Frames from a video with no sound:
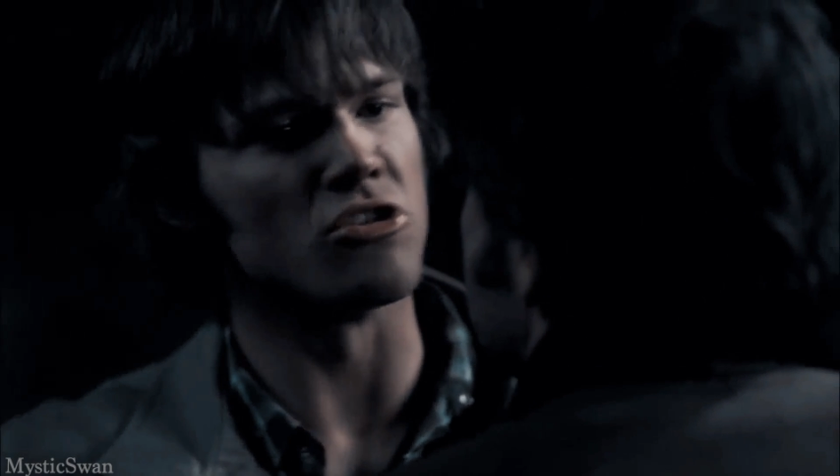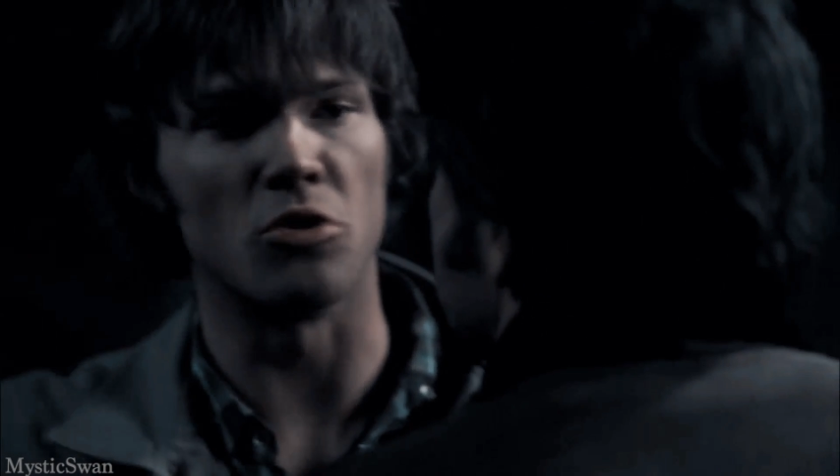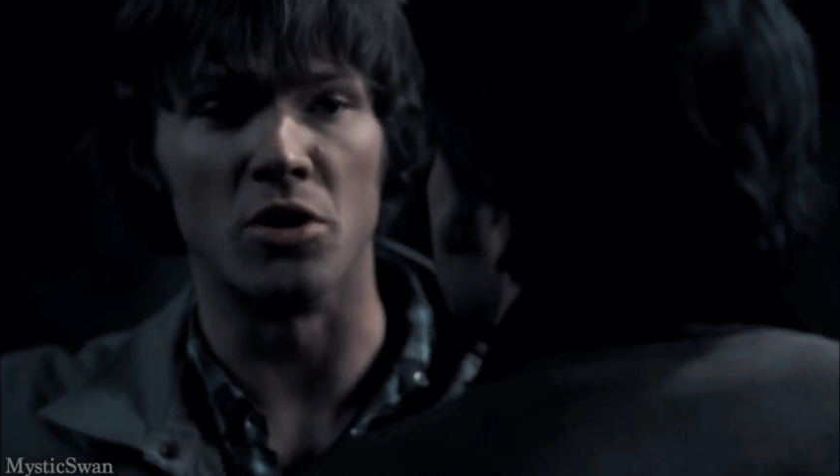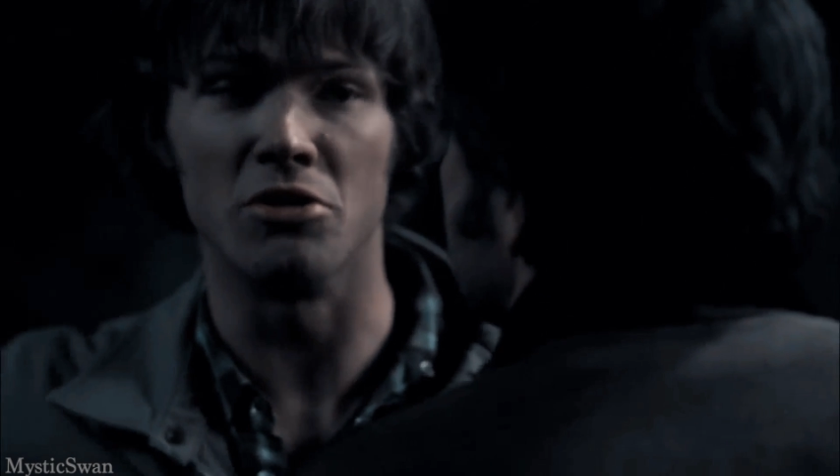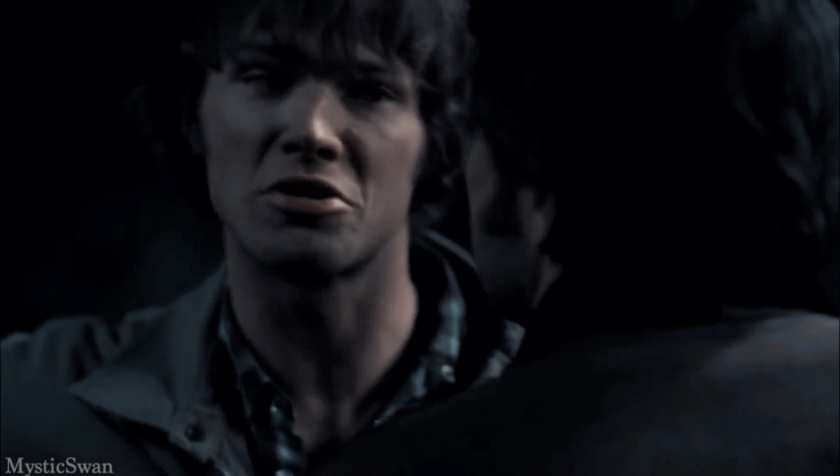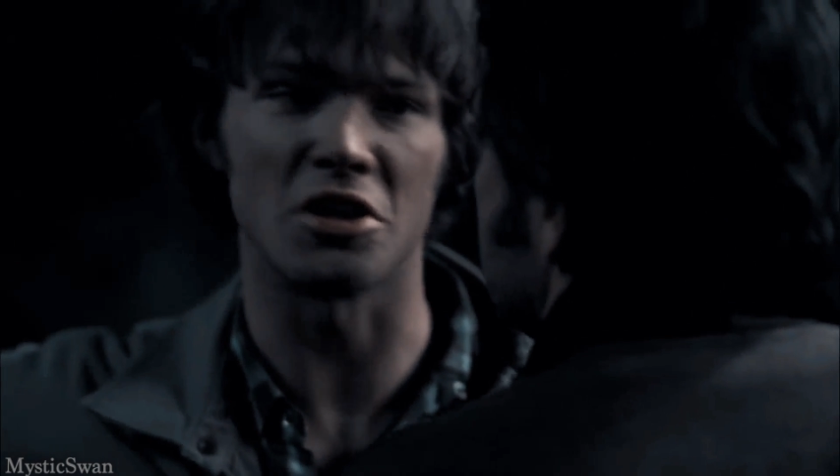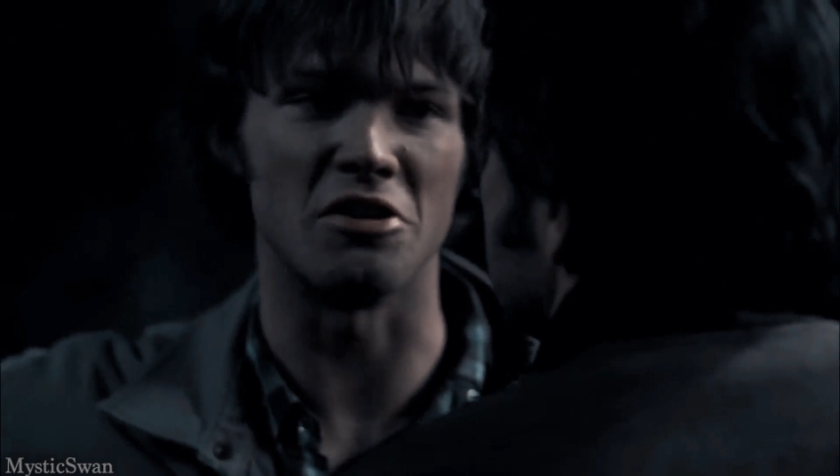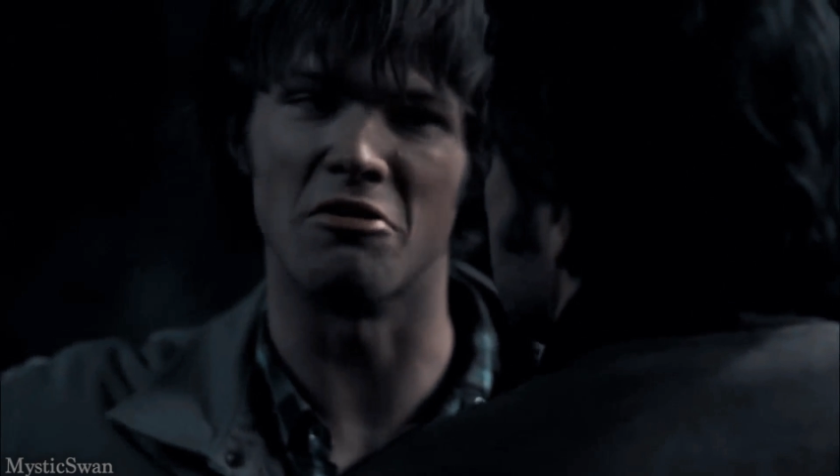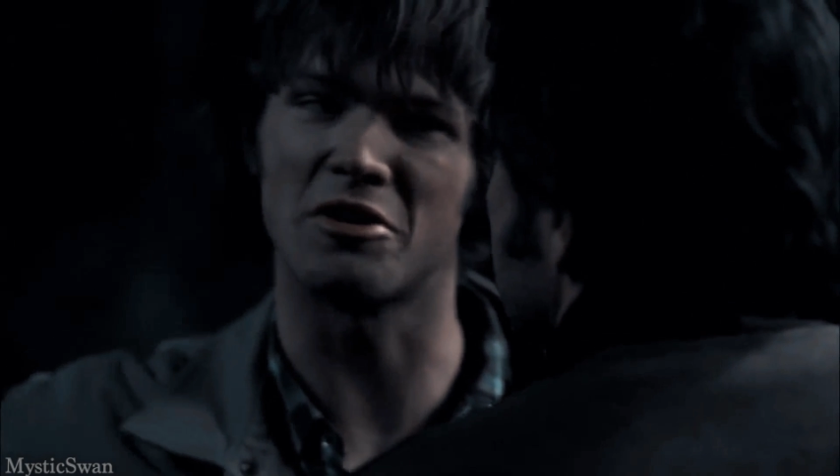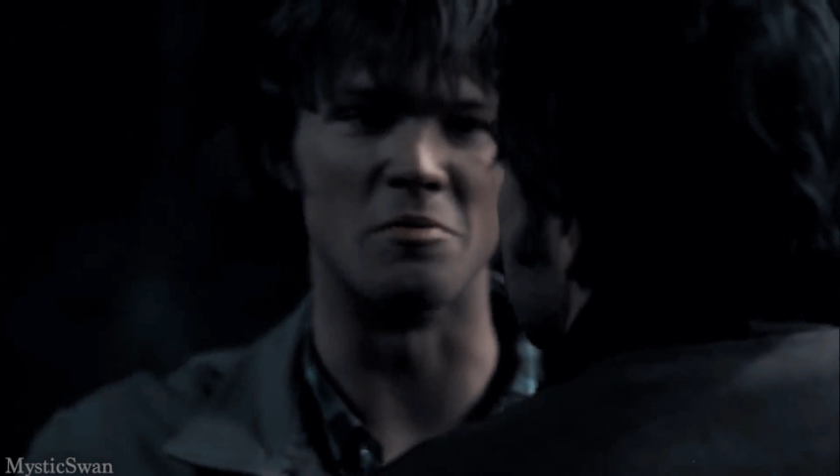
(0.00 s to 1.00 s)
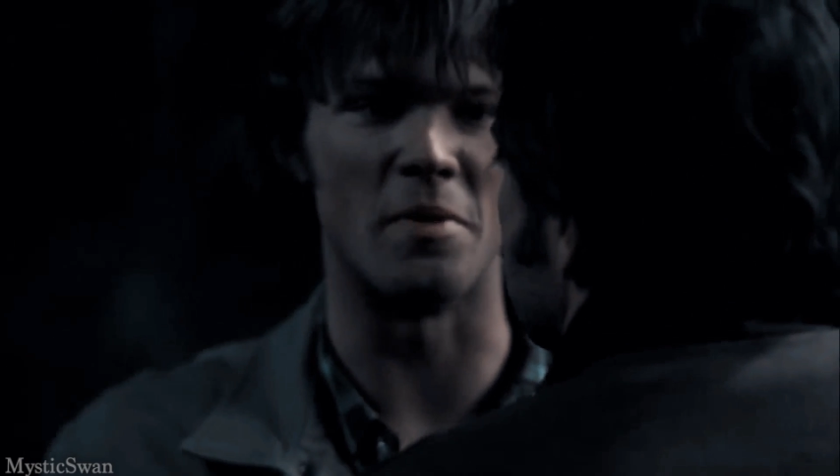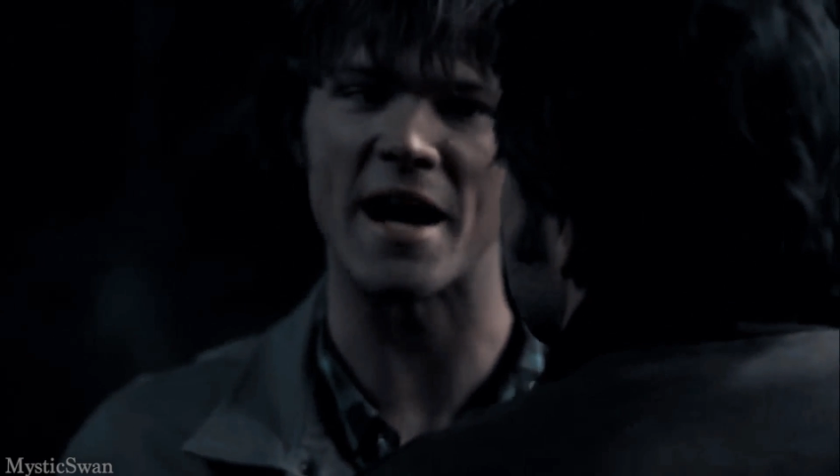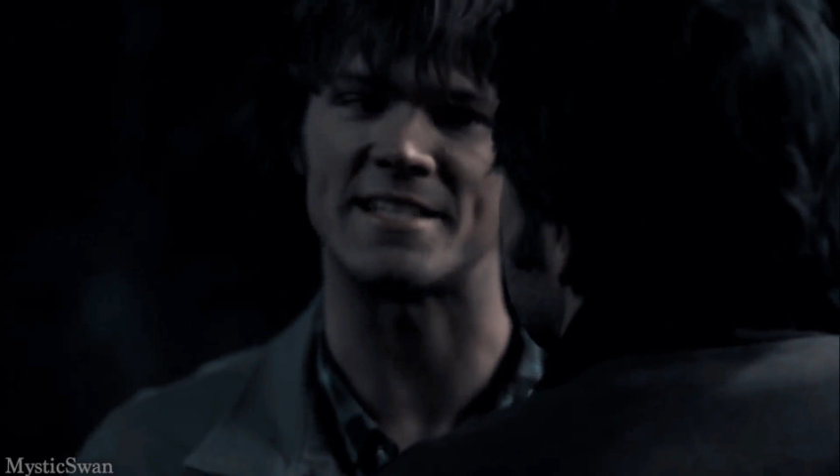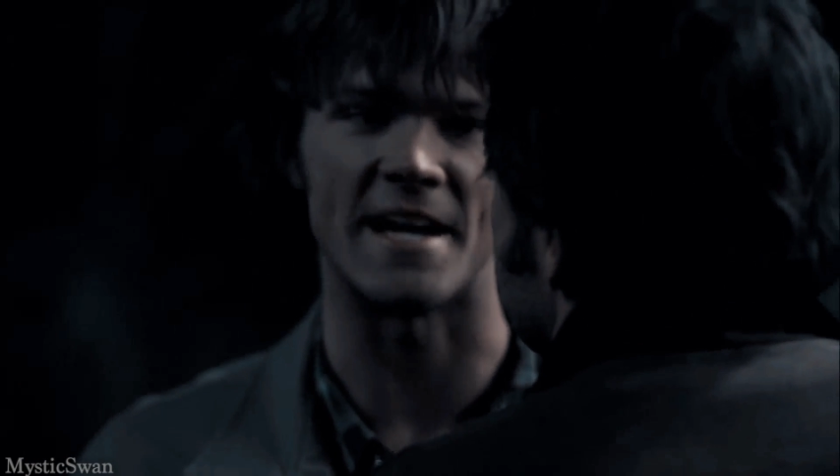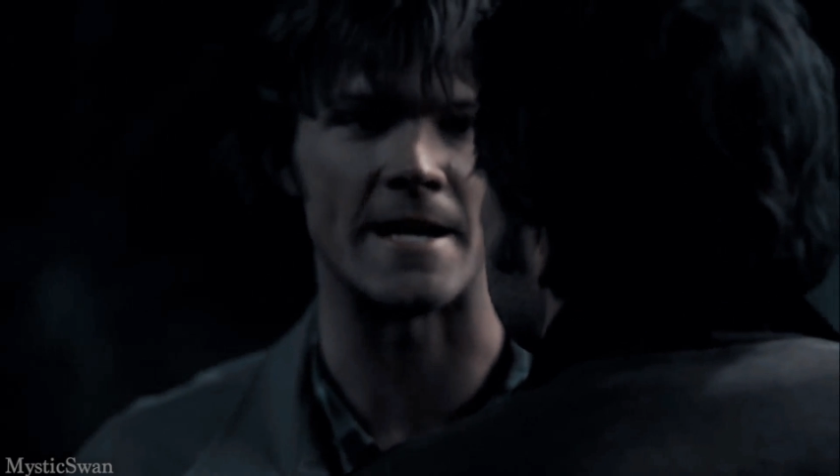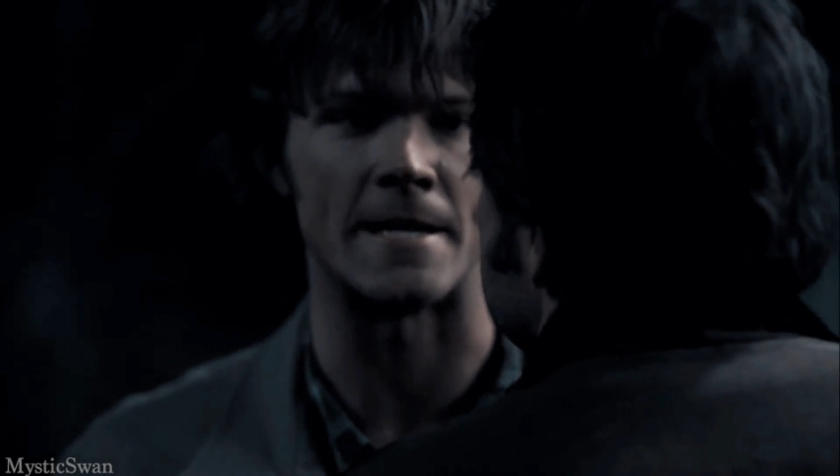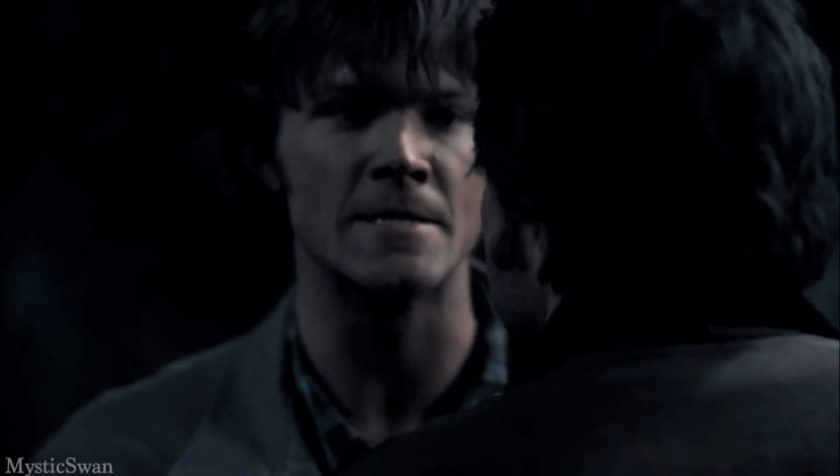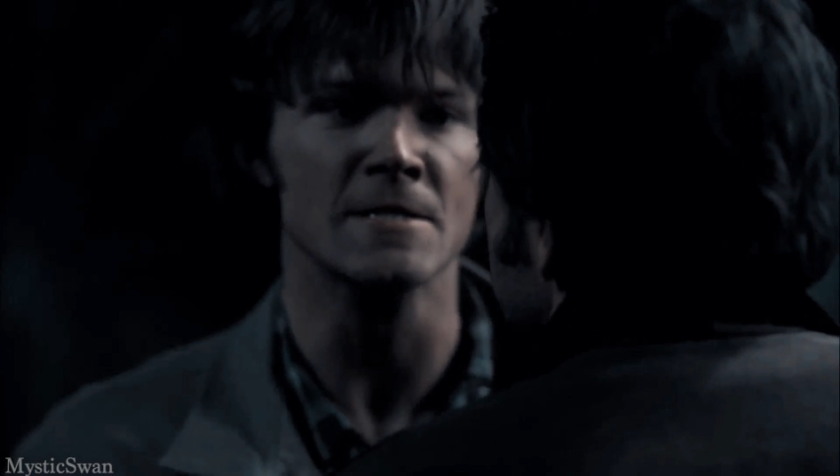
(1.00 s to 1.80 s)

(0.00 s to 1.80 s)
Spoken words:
You're the one who said don't come back, Dad.